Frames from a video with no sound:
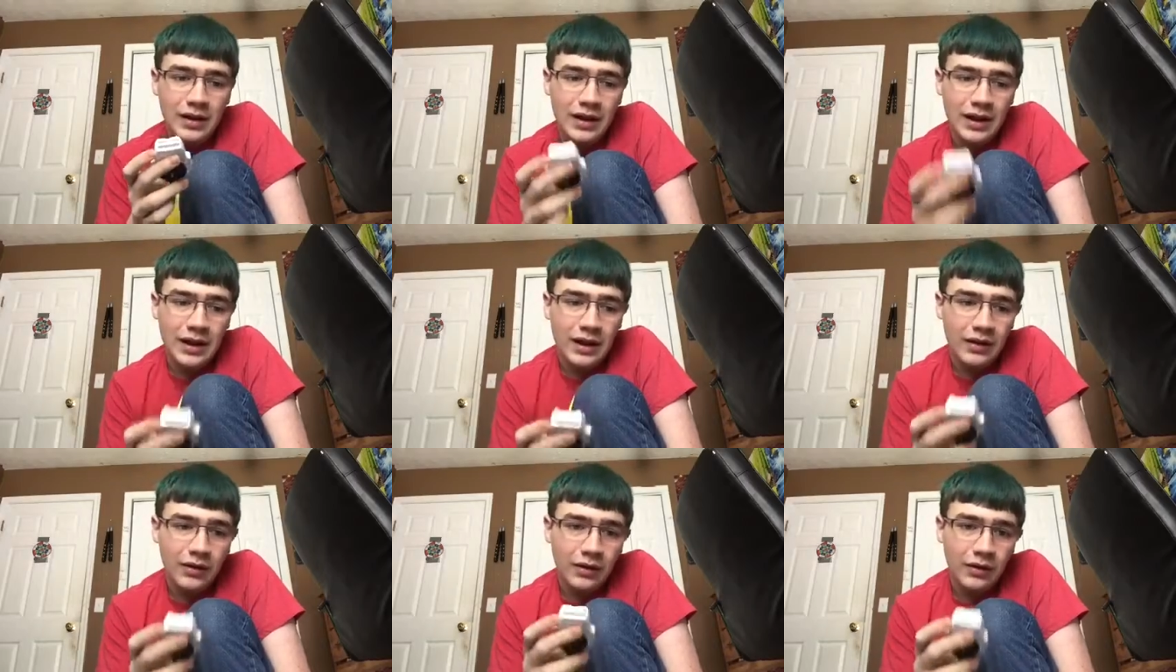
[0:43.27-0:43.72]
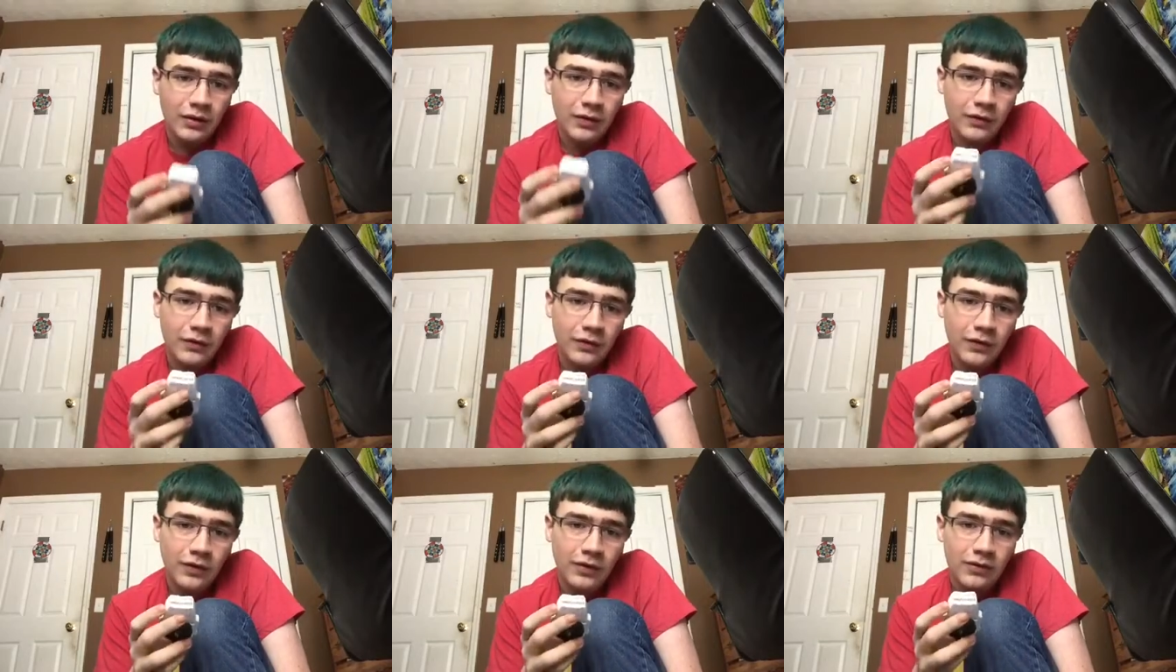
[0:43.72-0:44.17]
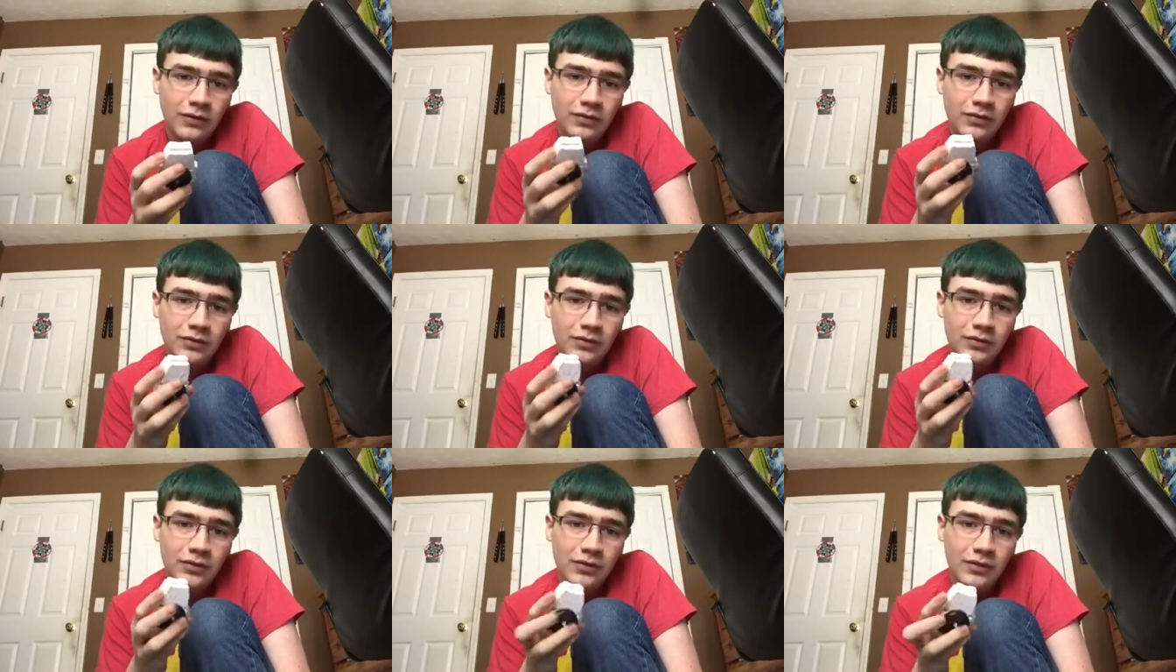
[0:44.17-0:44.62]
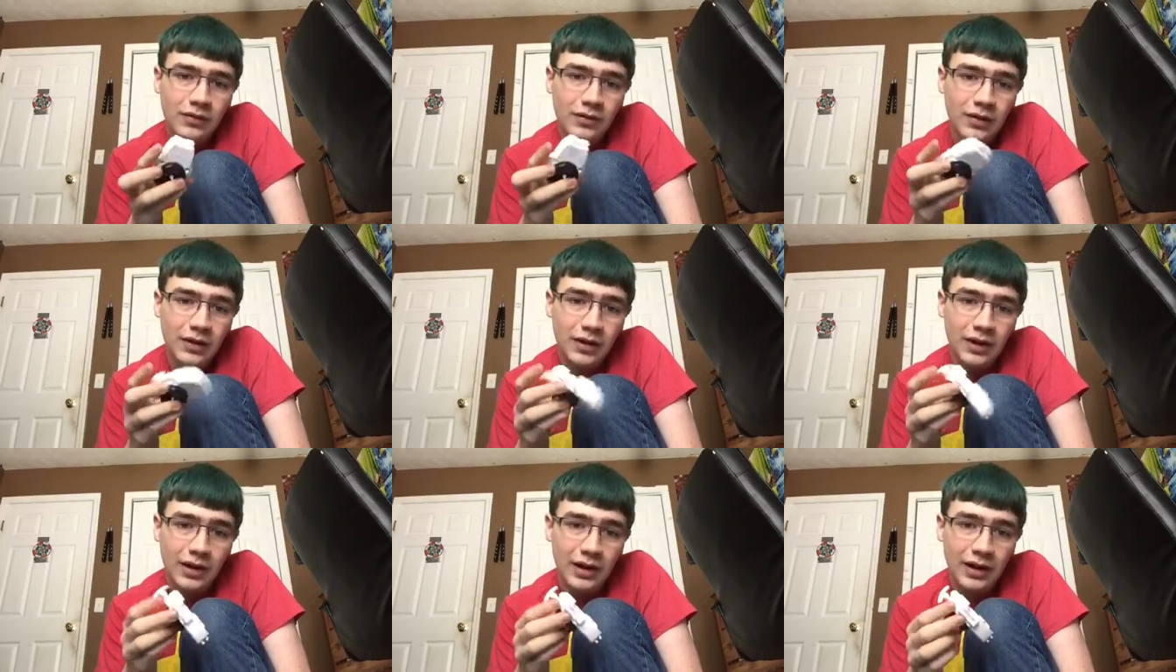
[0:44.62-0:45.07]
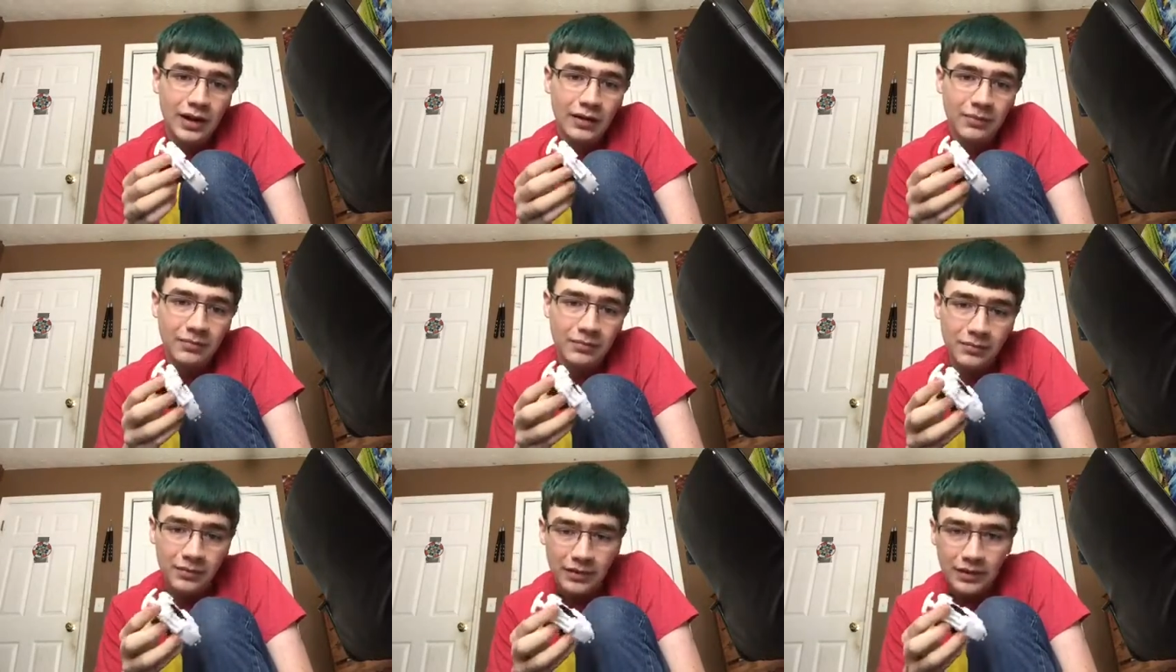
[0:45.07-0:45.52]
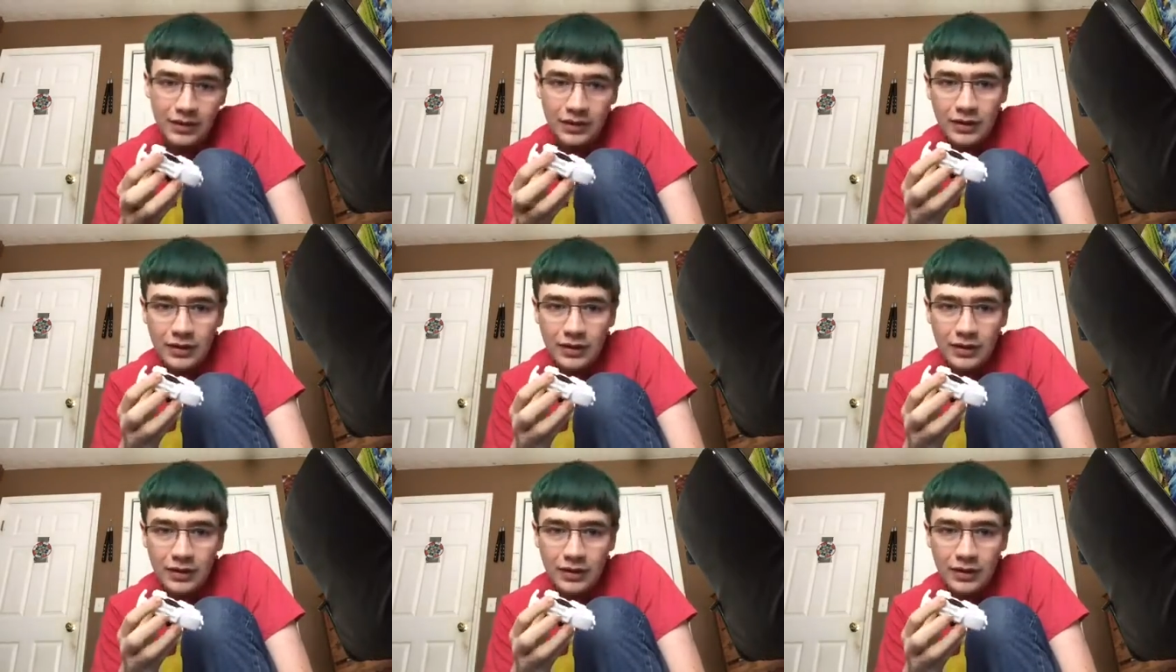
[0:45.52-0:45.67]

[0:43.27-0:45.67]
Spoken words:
And also, I